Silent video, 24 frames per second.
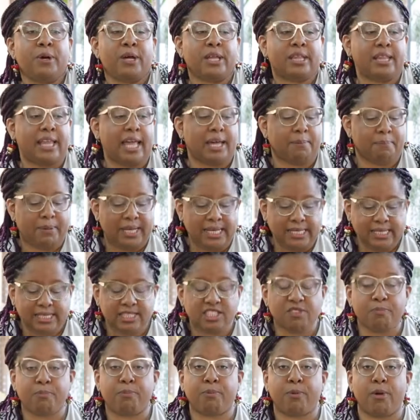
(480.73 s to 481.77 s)
to put like
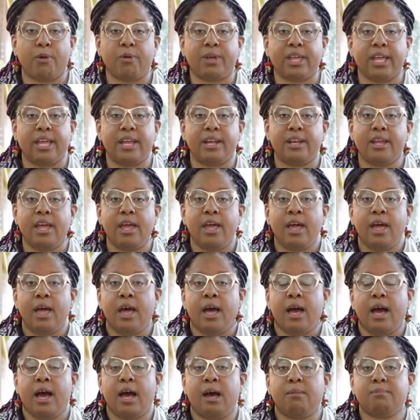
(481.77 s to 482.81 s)
pieces of broken
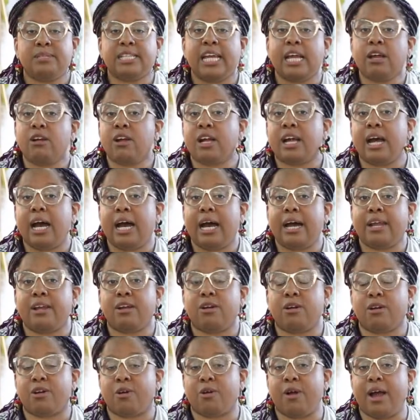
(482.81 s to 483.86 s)

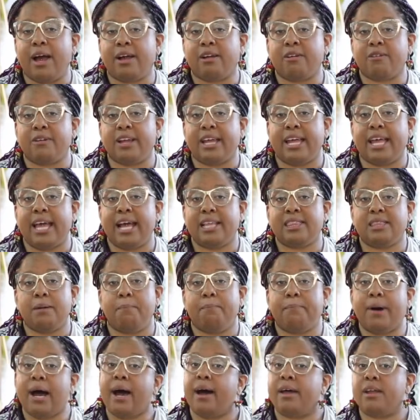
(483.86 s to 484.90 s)
terracotta or crockery at
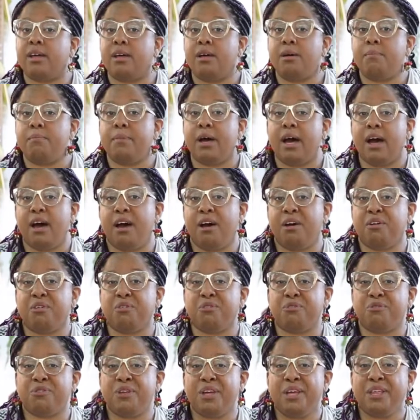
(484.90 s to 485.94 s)
the bottom
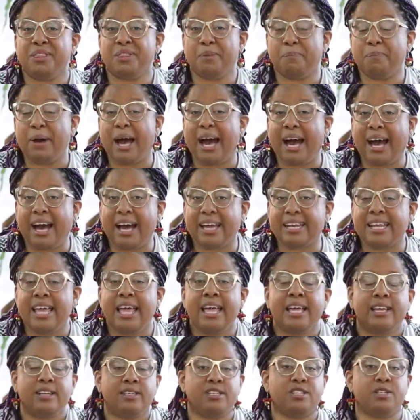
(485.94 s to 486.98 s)
of the pot
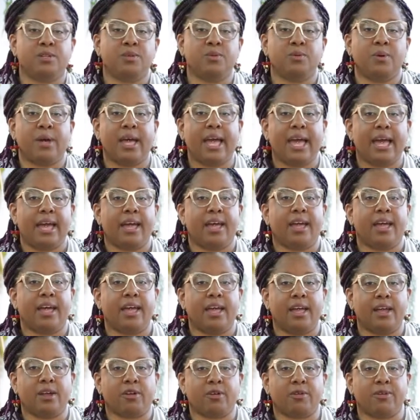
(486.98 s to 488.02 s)
to
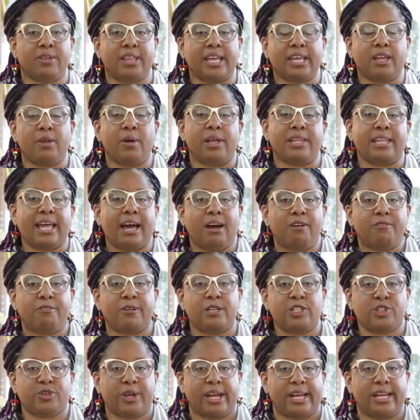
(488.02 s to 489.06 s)
like,
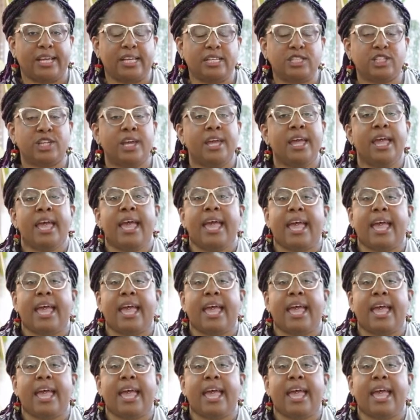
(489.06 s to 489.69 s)
allow for drainage.